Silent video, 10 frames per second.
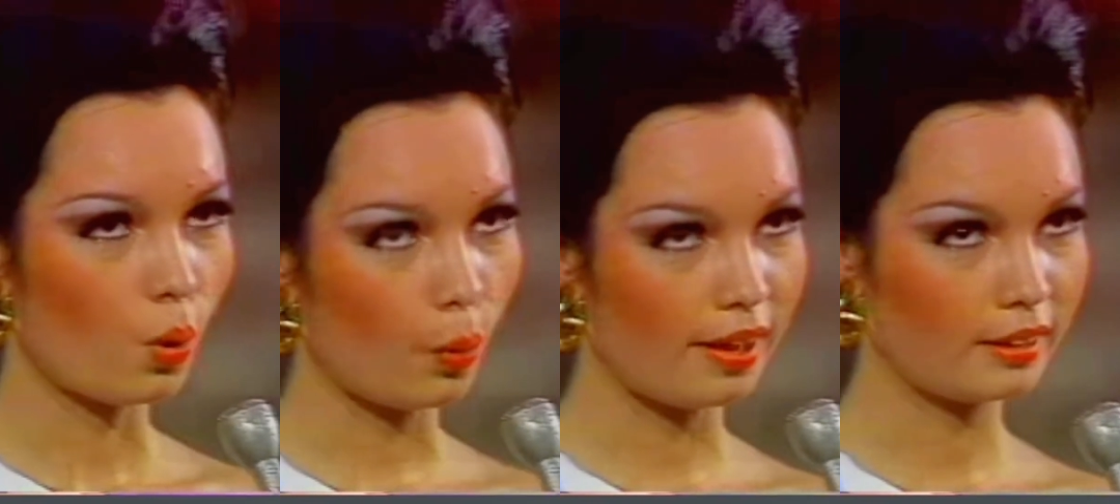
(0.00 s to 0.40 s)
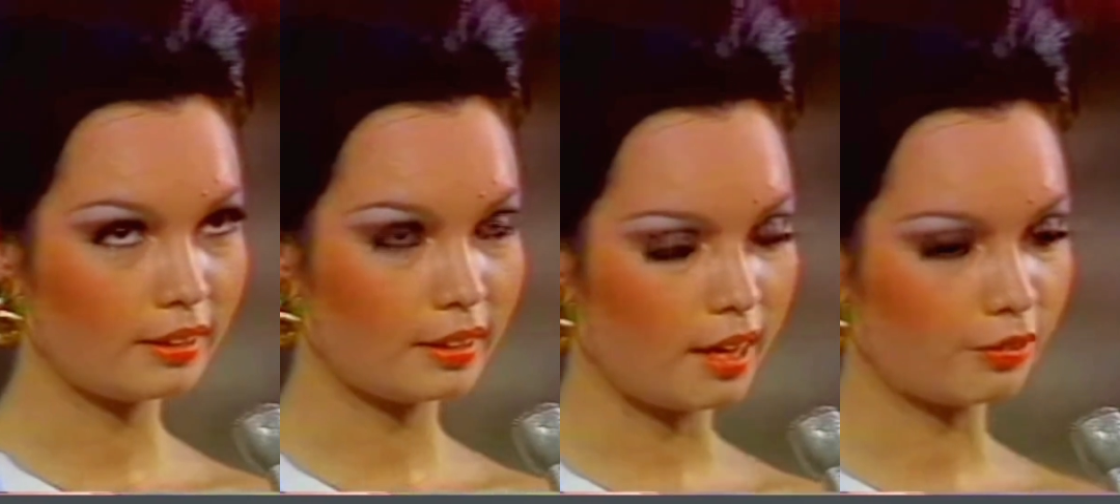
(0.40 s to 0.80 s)
Well,
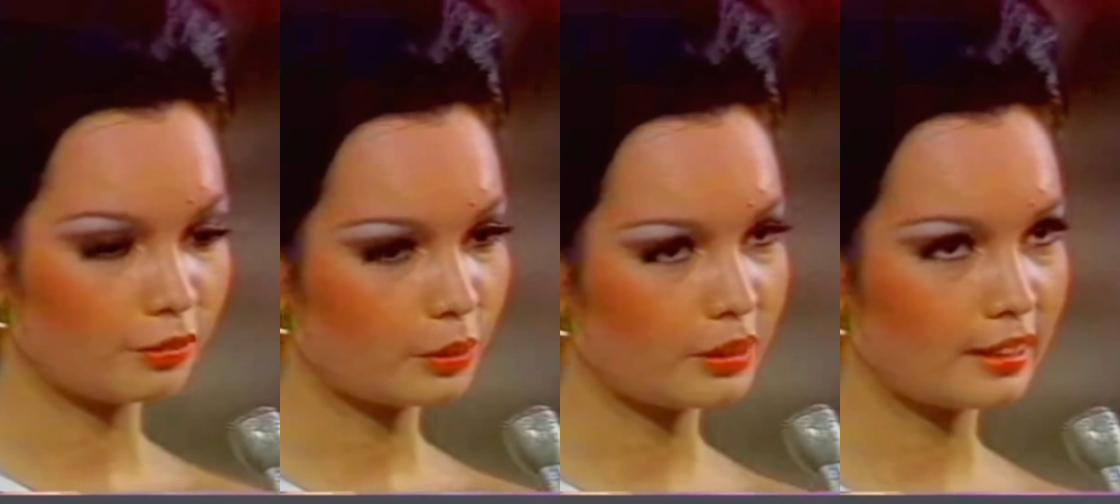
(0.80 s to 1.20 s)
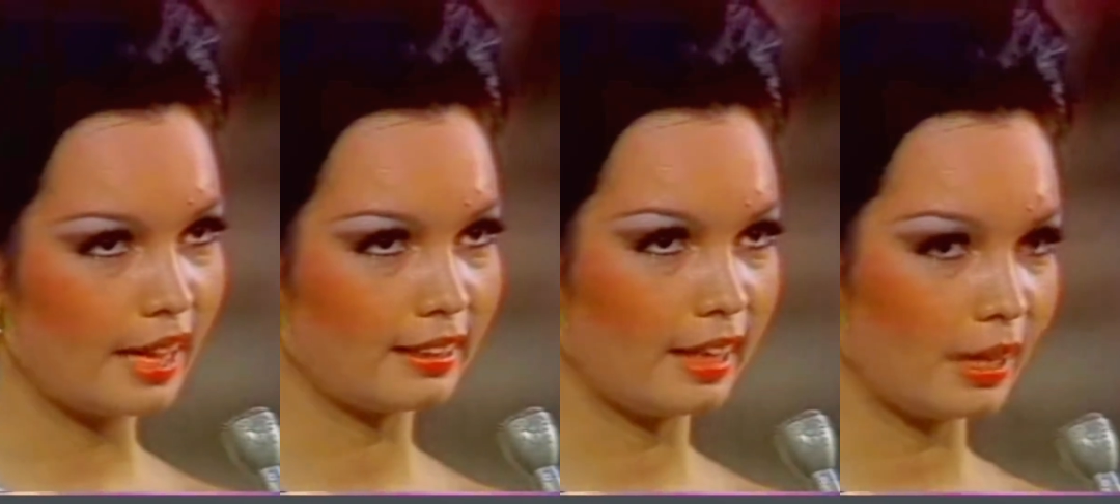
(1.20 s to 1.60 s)
uh, first,
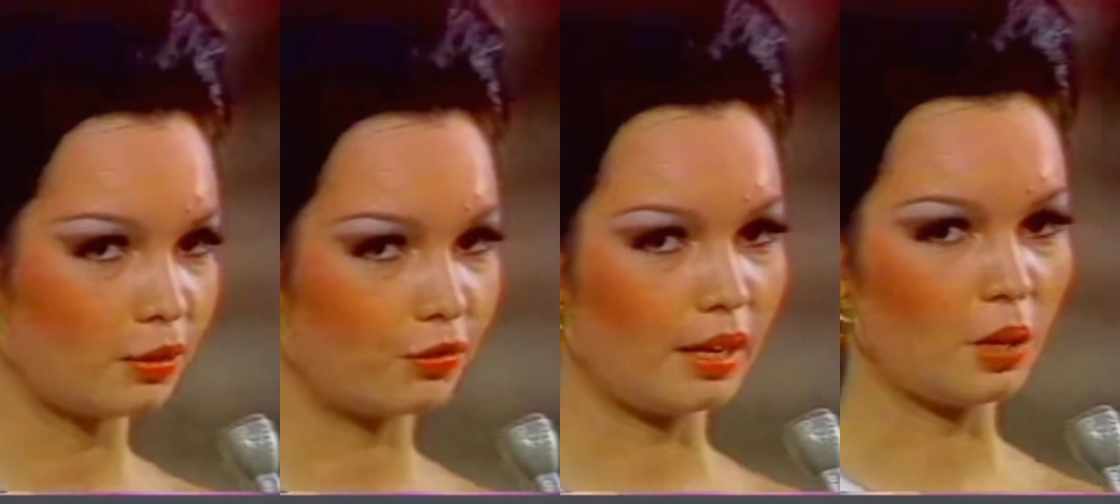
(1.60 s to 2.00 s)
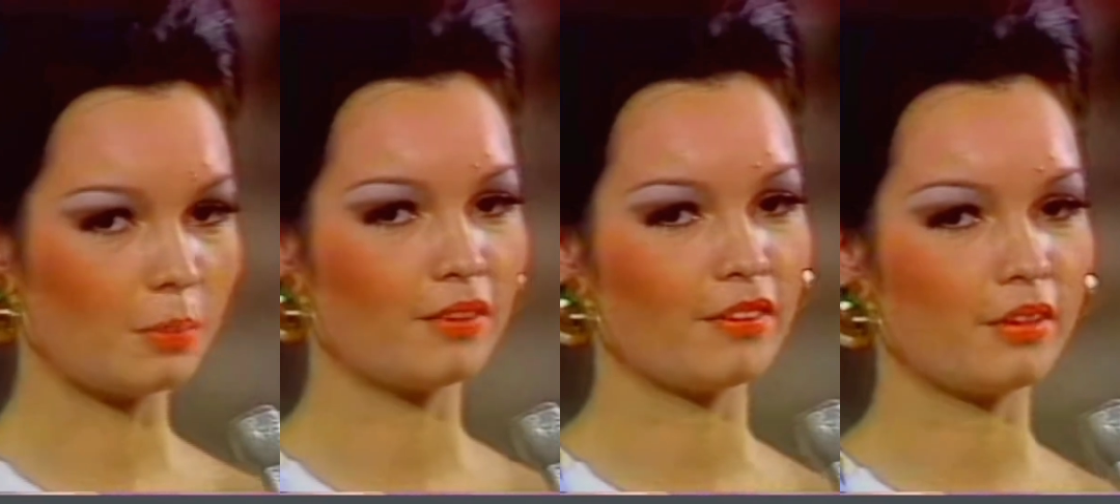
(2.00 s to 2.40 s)
I'd like to follow
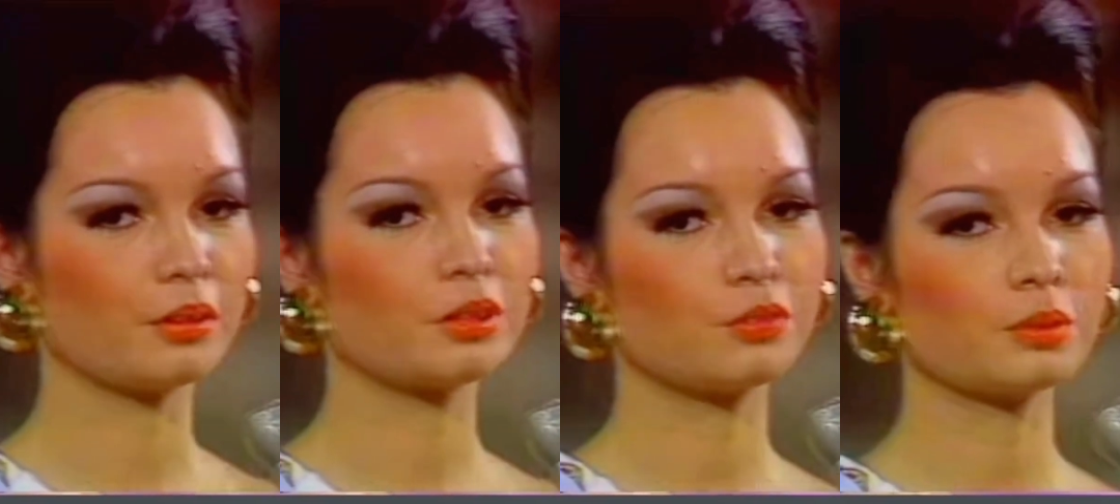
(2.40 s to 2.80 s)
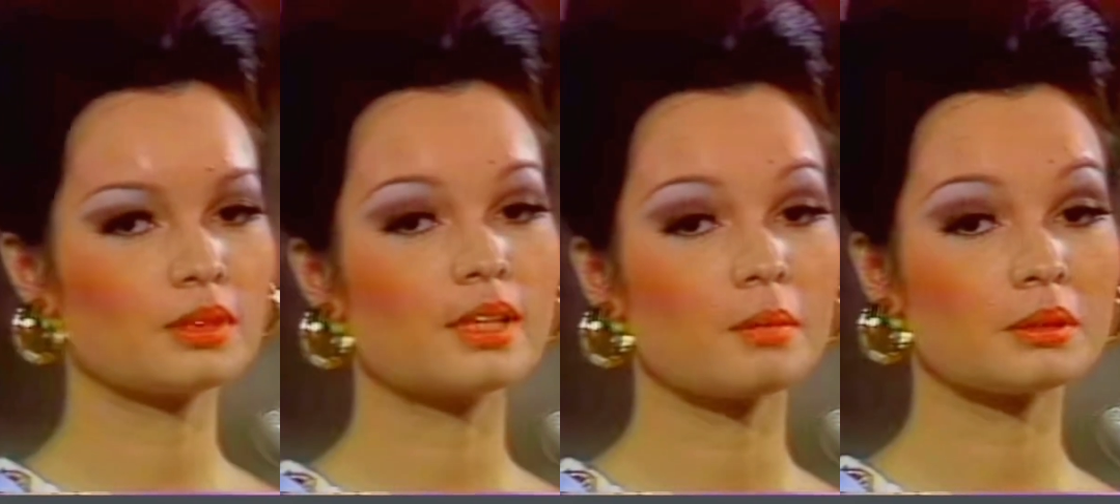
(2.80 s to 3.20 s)
my father's
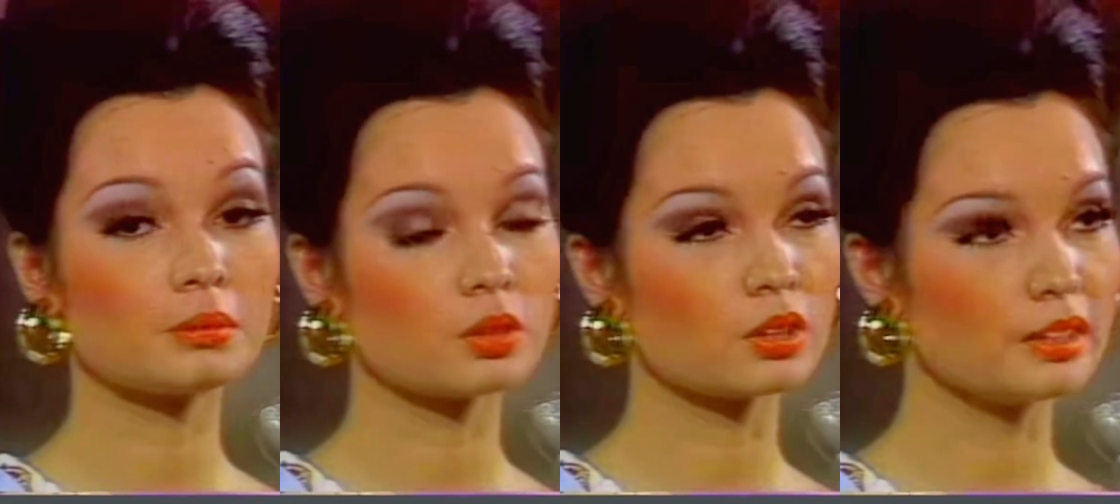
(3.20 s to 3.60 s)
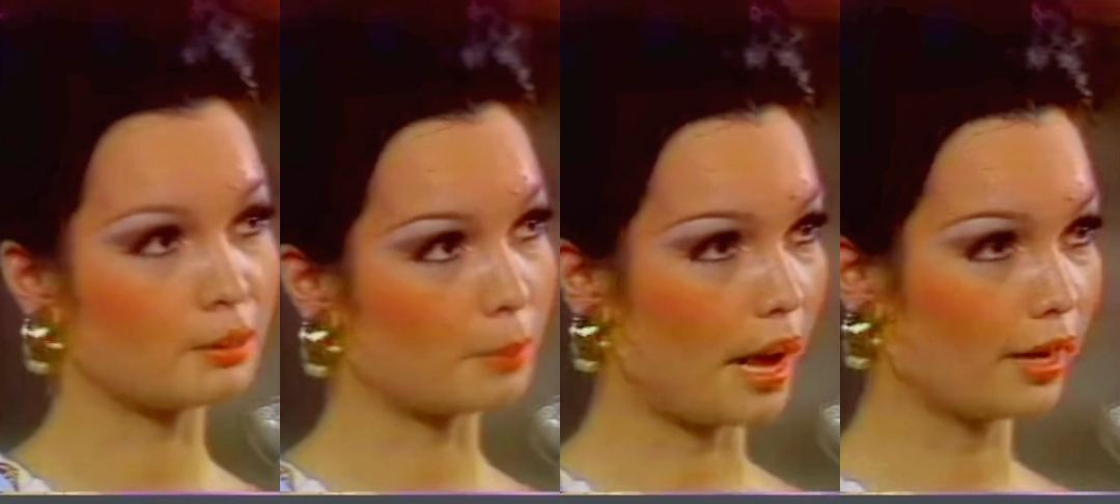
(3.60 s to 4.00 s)
footsteps because he's
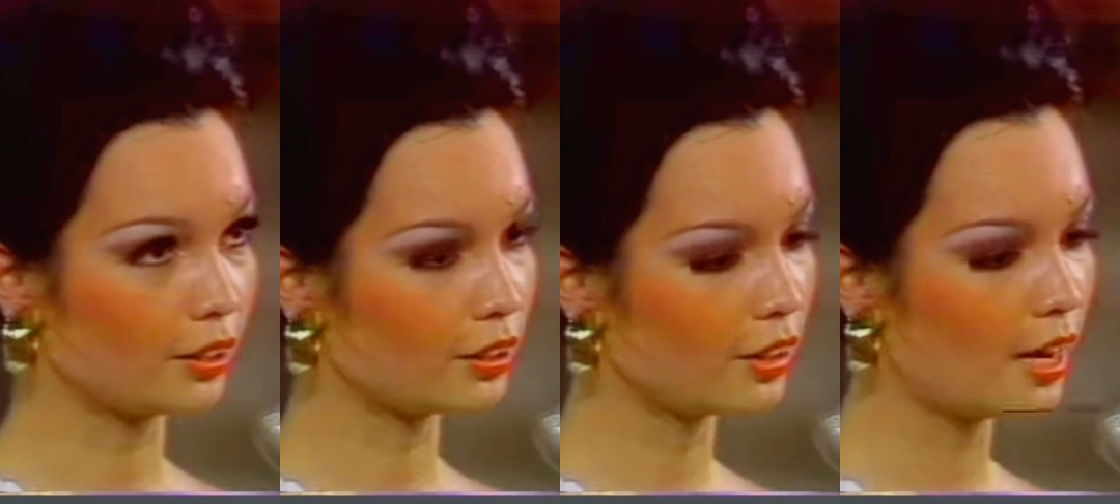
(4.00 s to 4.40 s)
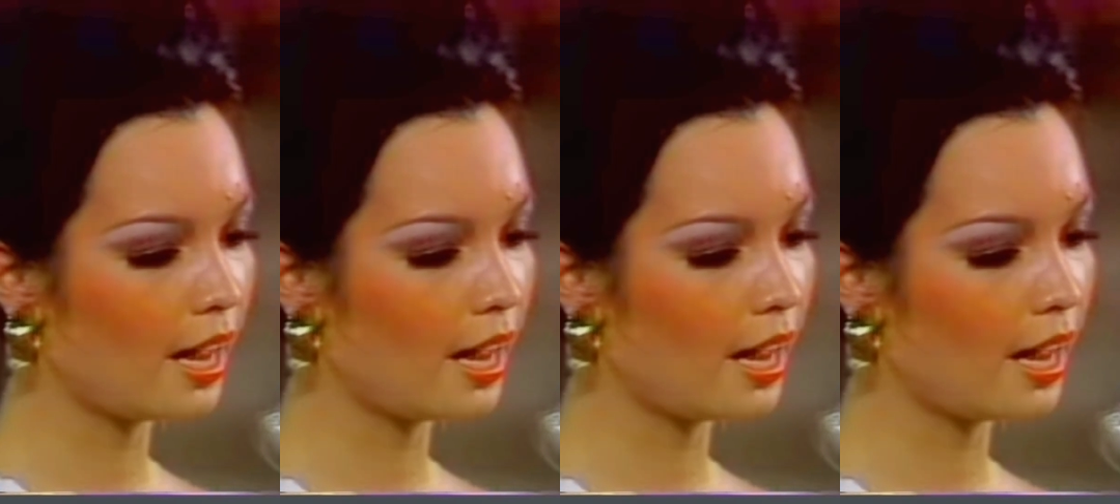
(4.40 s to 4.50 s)
a banker.